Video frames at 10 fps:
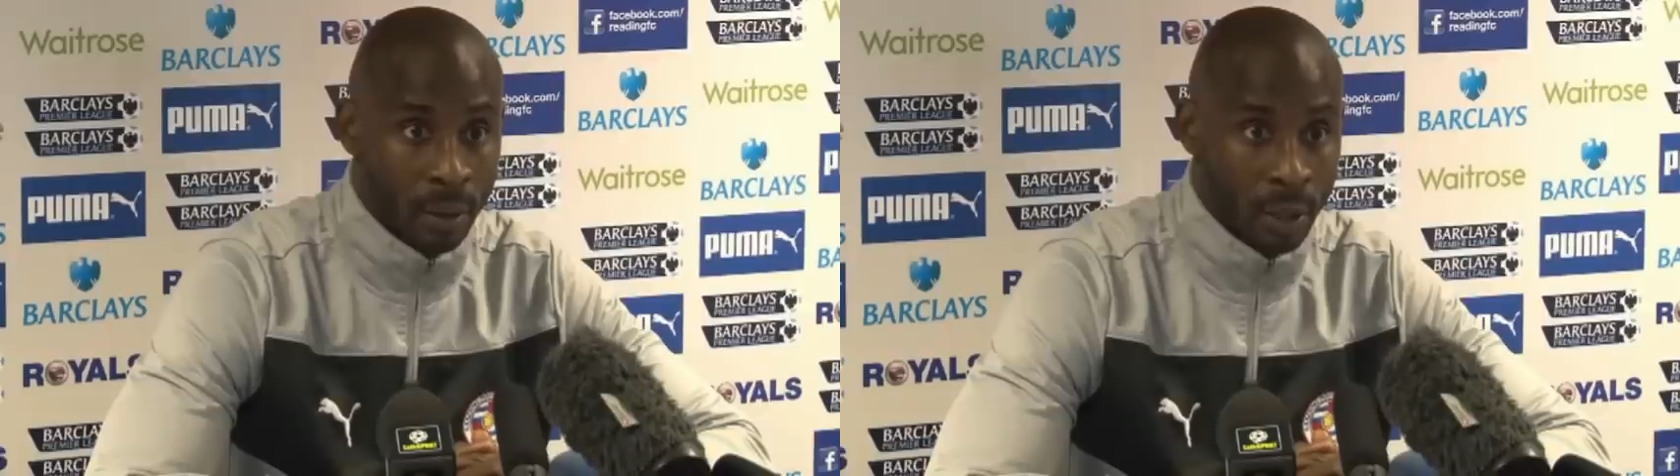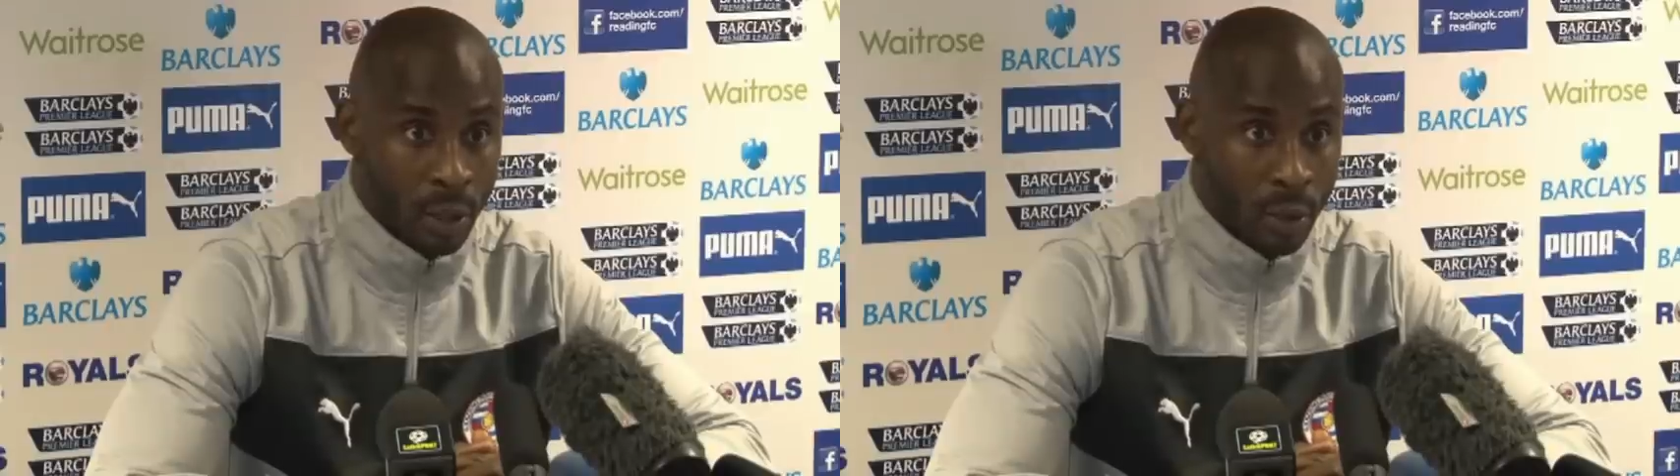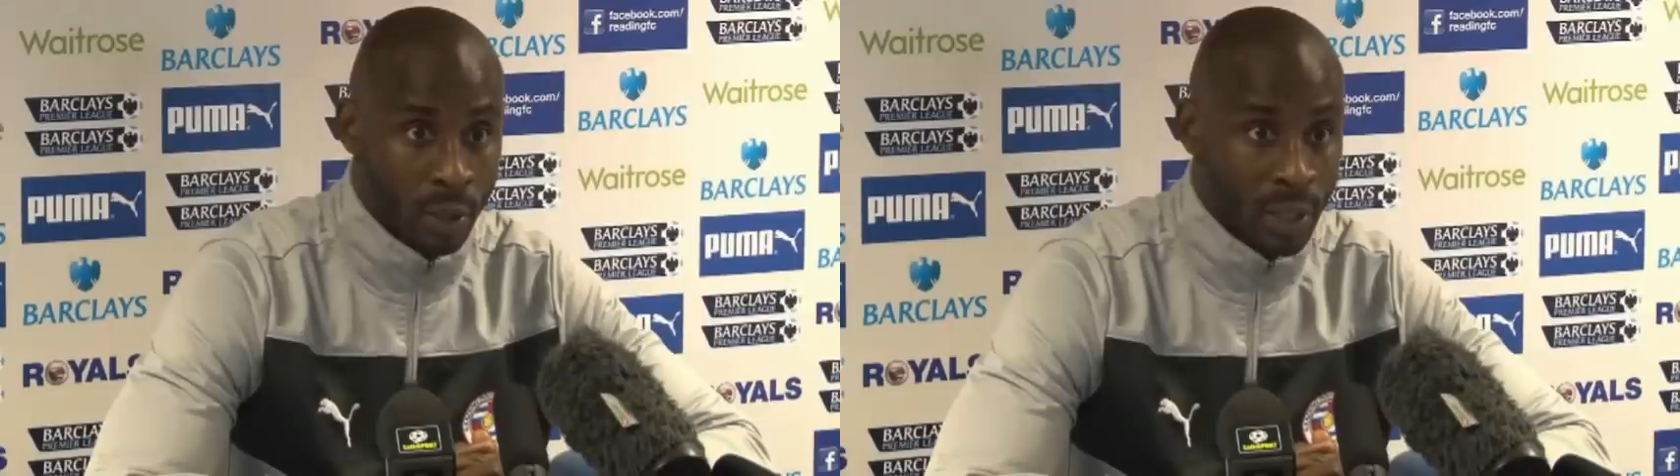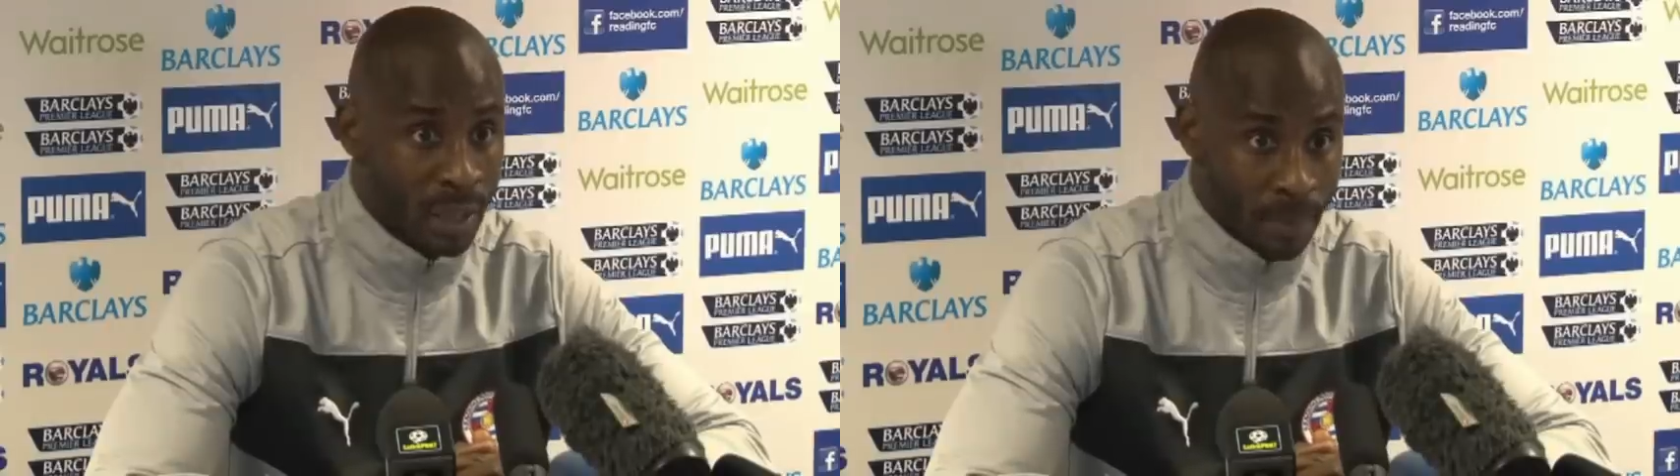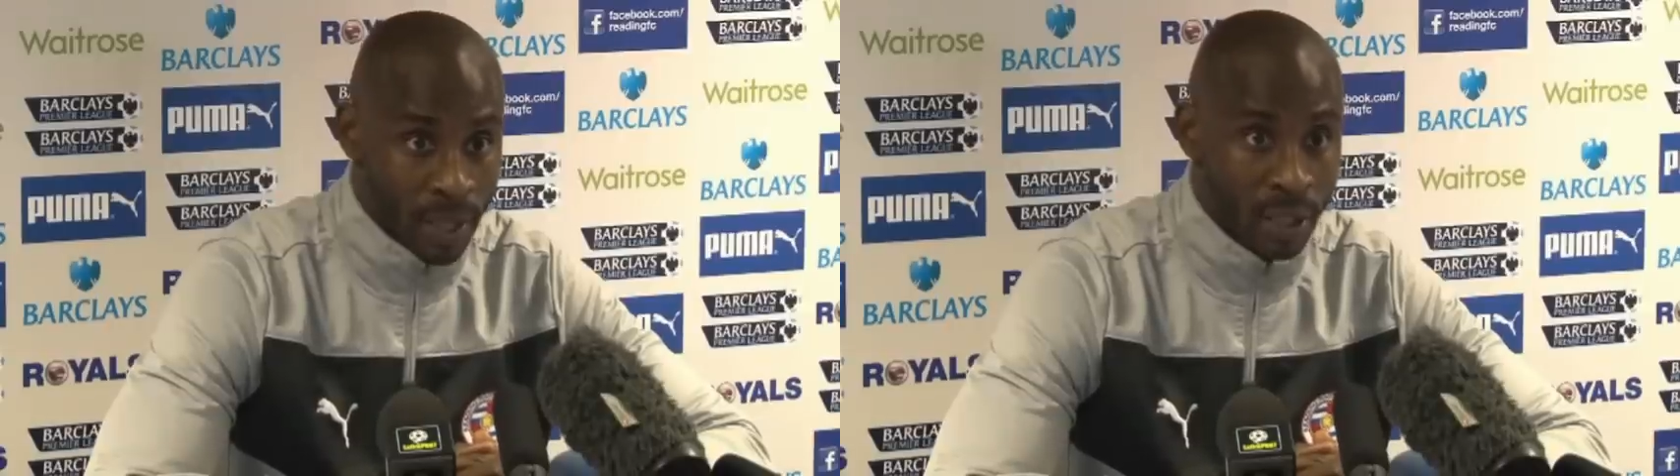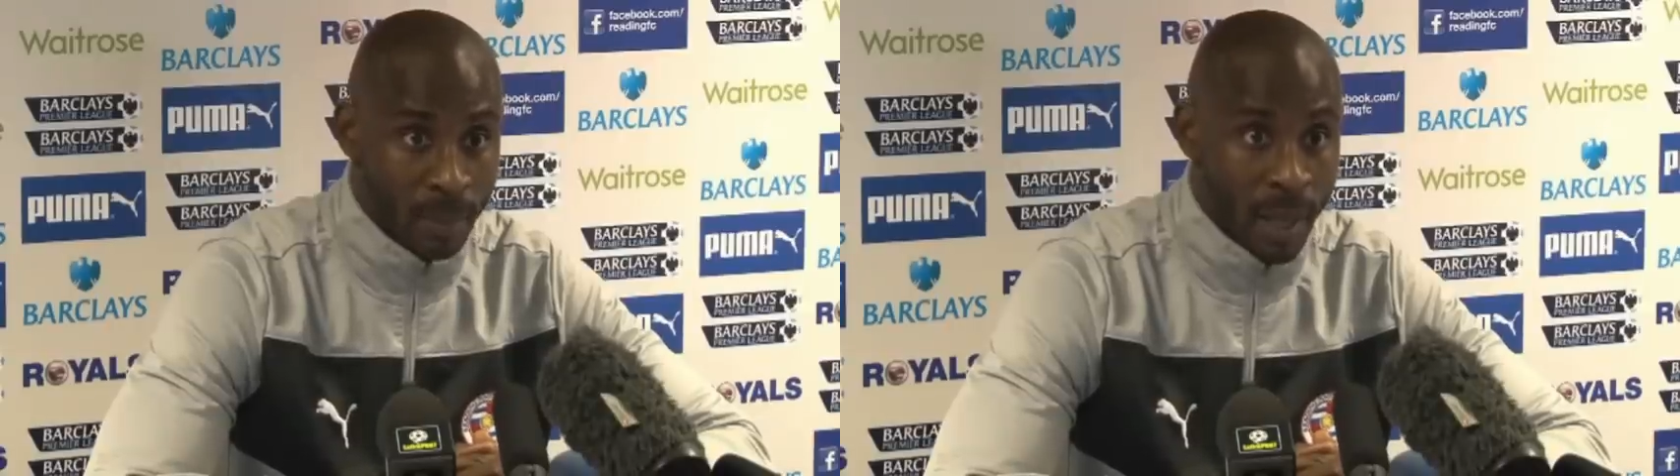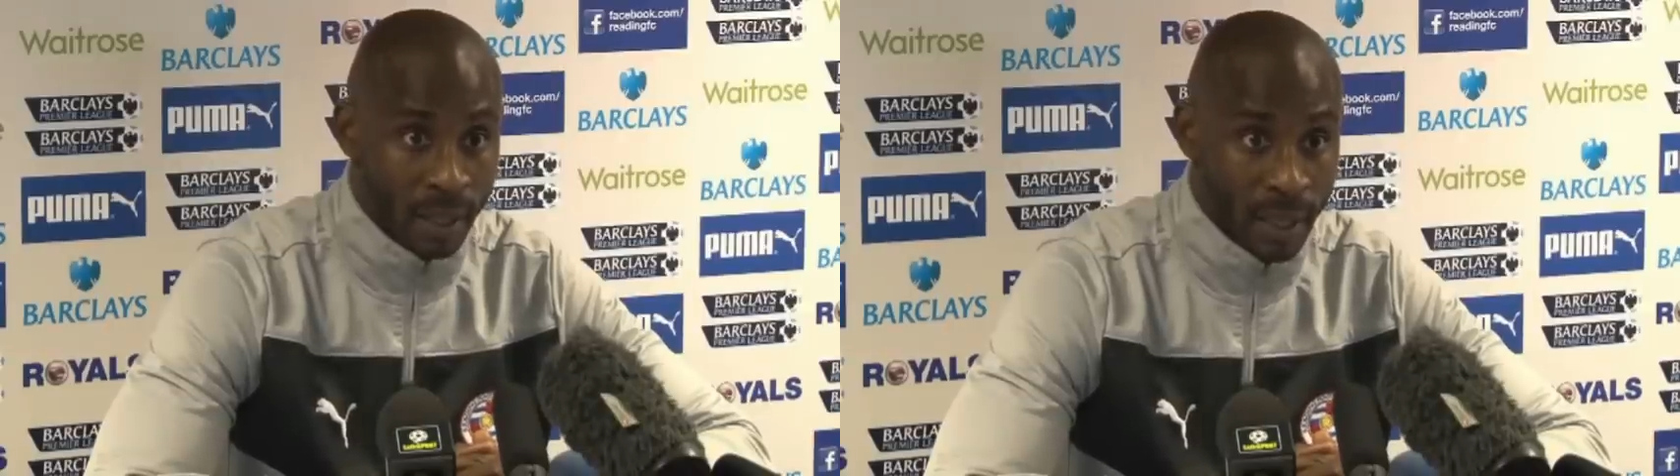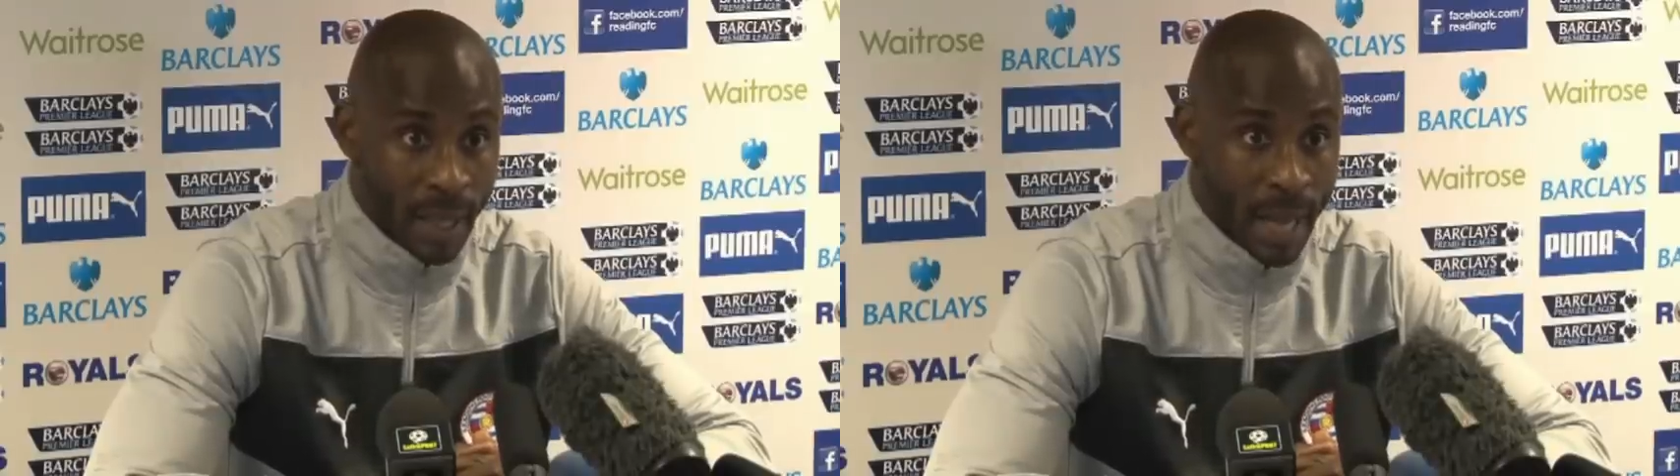the union and I'm passionate about
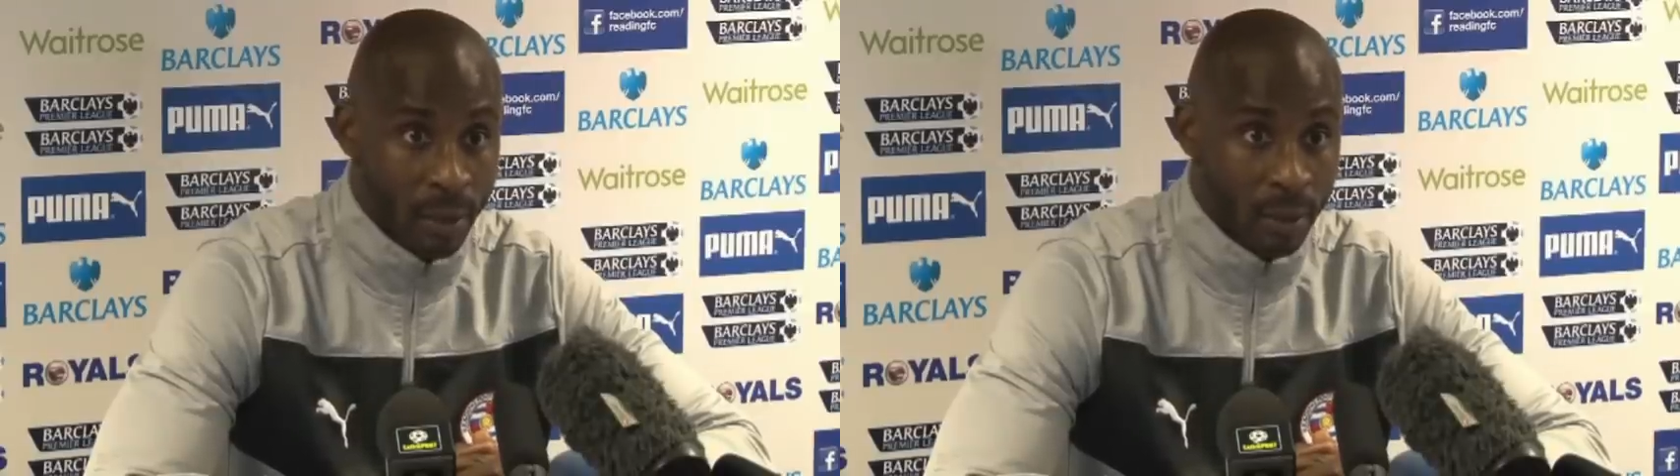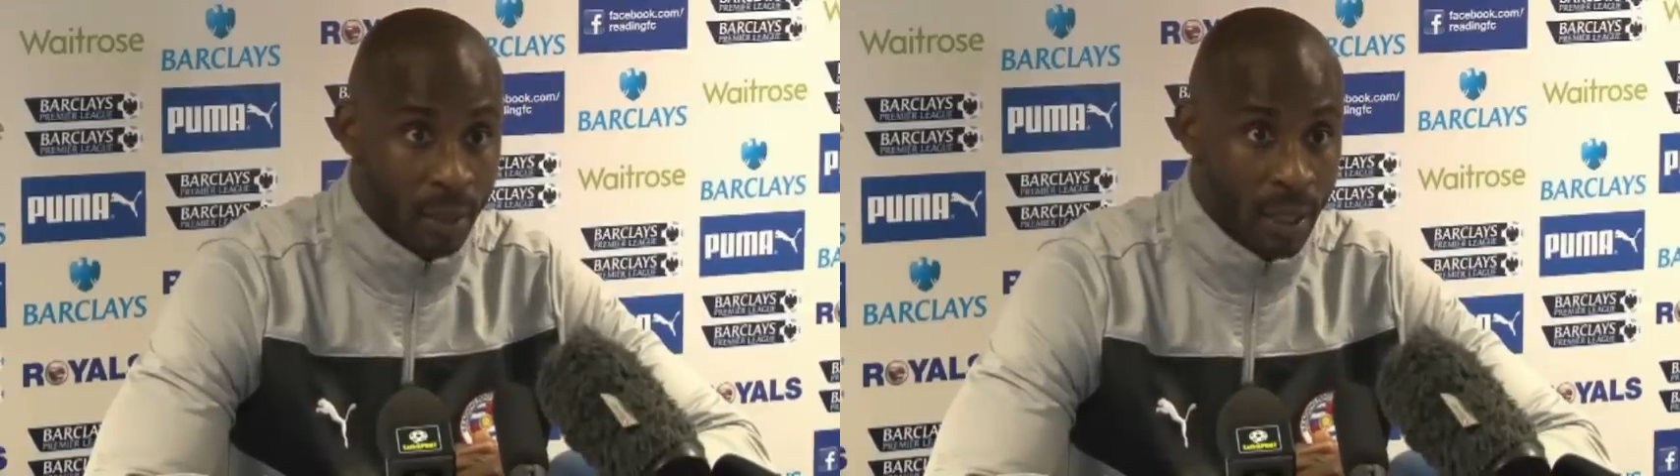Kick It Out.